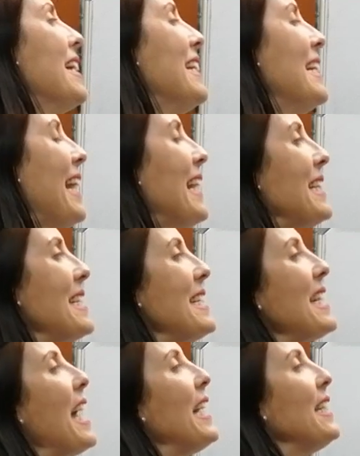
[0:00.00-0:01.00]

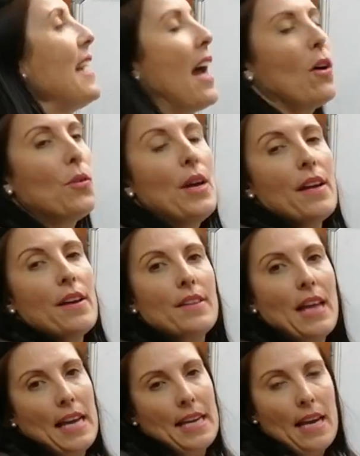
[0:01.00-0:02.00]
let's say now
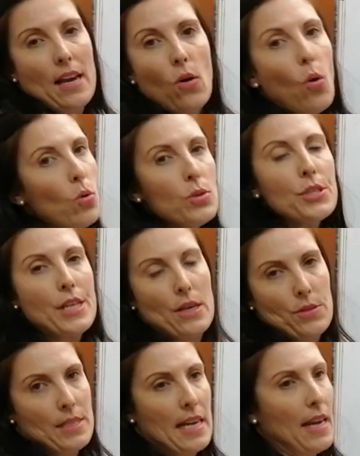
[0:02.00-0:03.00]
they
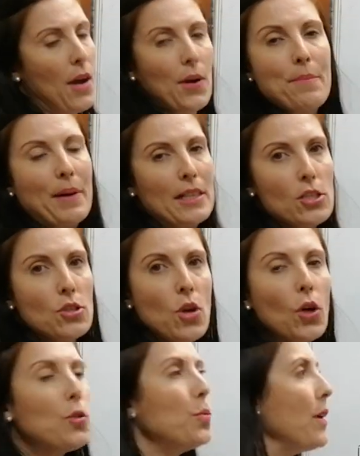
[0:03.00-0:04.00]
also say, okay, but it's
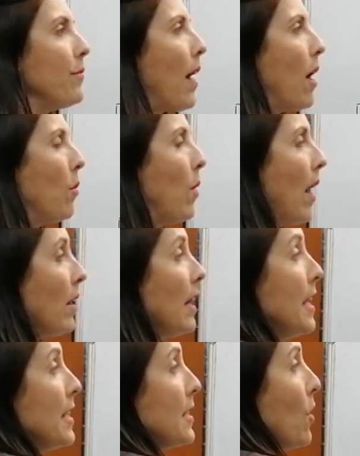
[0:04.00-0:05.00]
not worth our while.
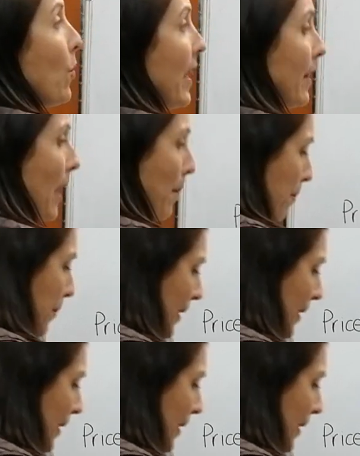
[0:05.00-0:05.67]
So where they